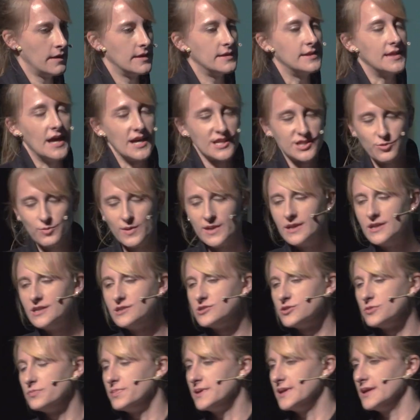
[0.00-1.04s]
Yes, we need
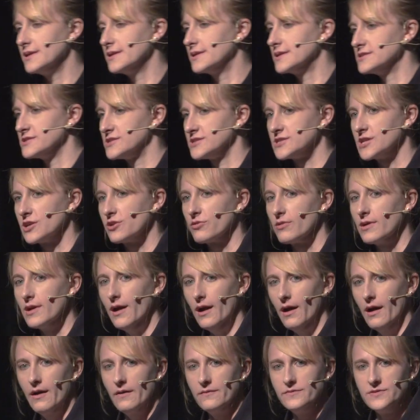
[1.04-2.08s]
to be
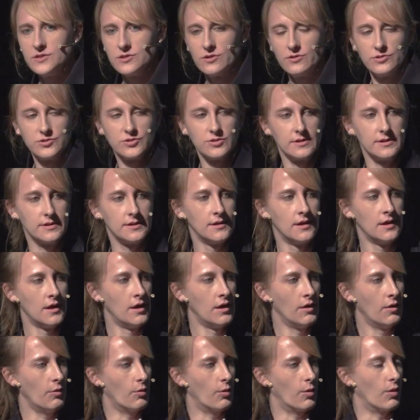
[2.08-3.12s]
considerate of children
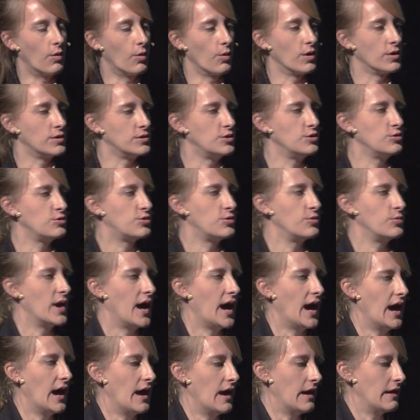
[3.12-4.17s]
or, or youth who
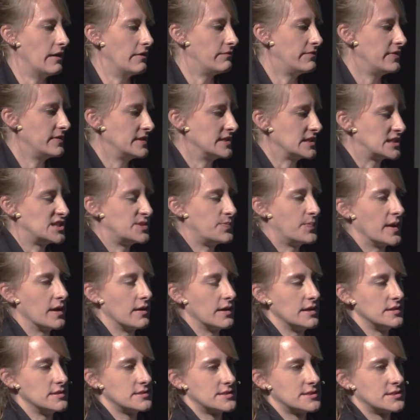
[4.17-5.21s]
have
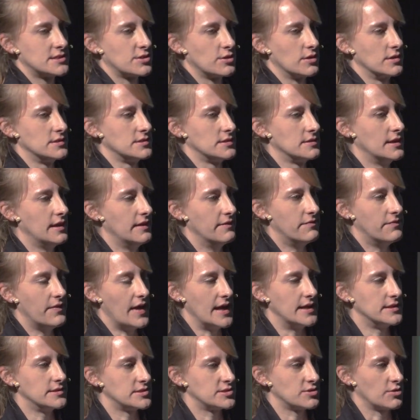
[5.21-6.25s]
experienced certain
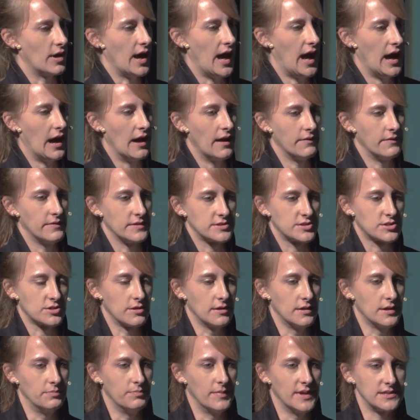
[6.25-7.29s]
events or have a
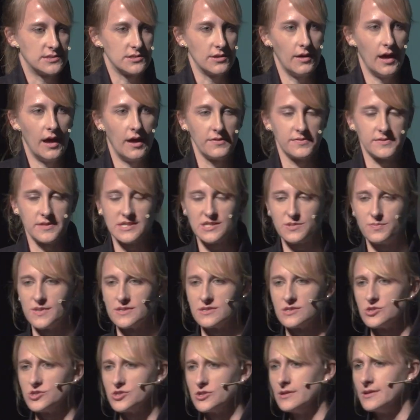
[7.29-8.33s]
certain mental health
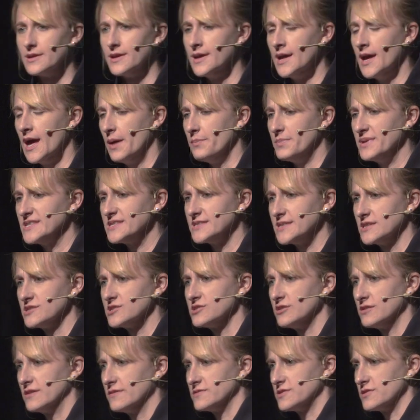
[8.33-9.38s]
disposition and be
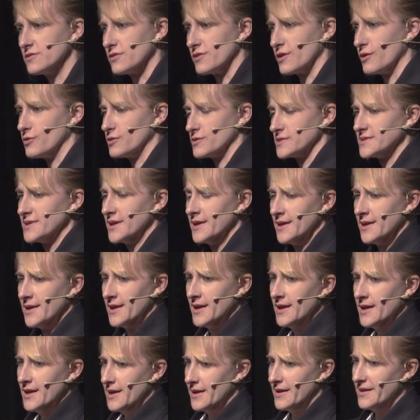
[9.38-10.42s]
sensitive to those.
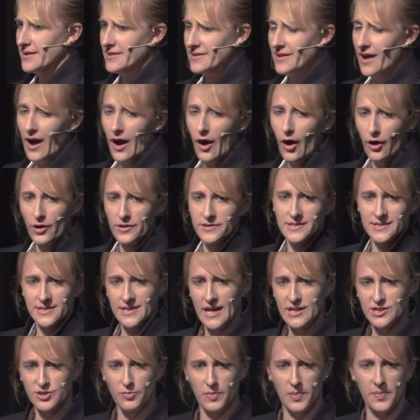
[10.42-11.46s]
It, not all
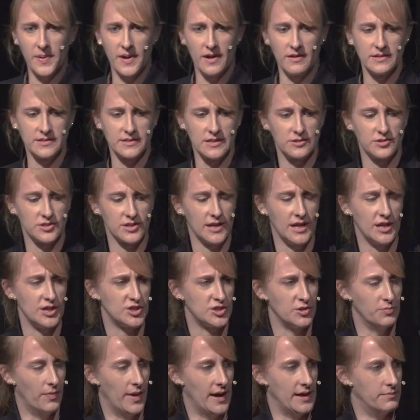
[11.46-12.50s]
disaster preparedness
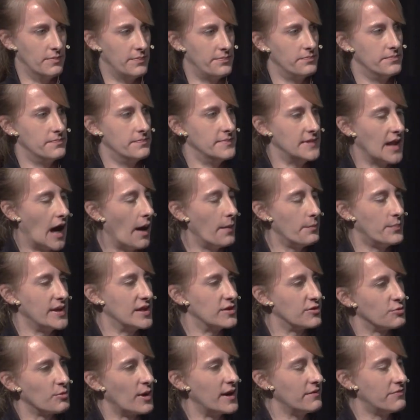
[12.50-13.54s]
education might not be
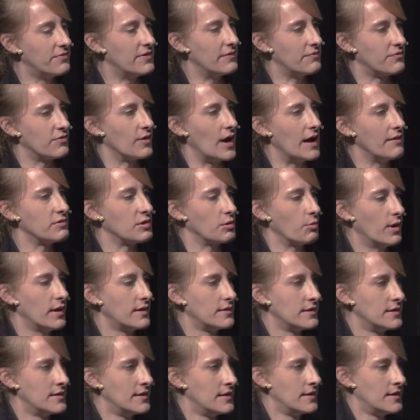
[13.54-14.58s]
the right fit for
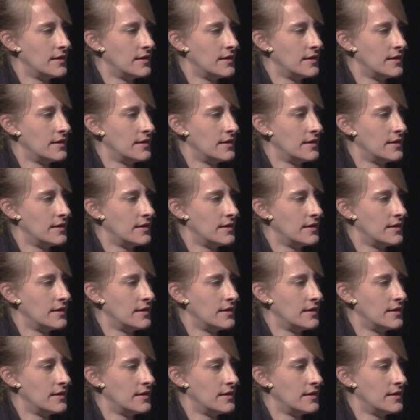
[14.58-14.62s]
everyone.